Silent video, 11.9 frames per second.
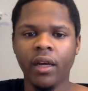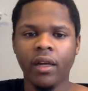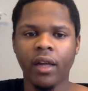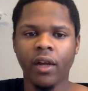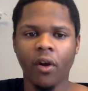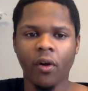
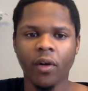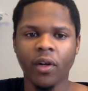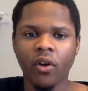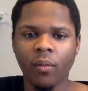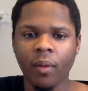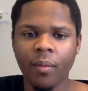They're already
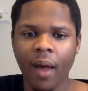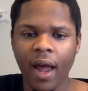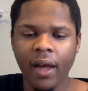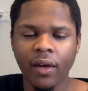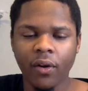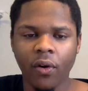going to be
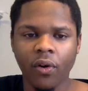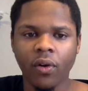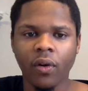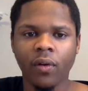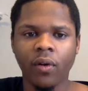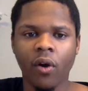bad. They're
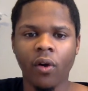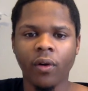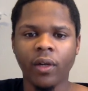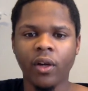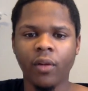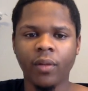already
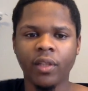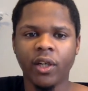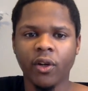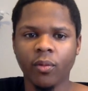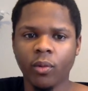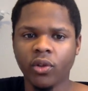going to be
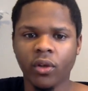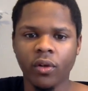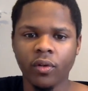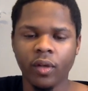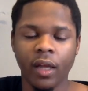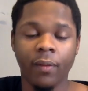terrible.
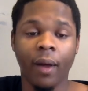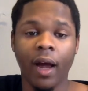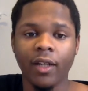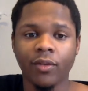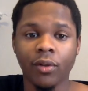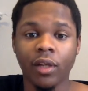So they might
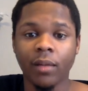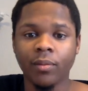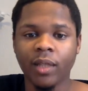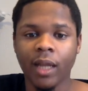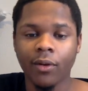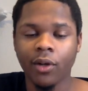as well let him
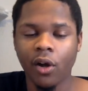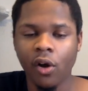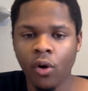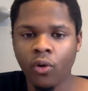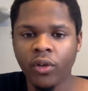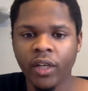sit out the
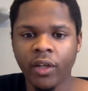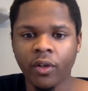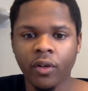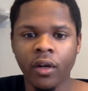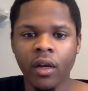whole year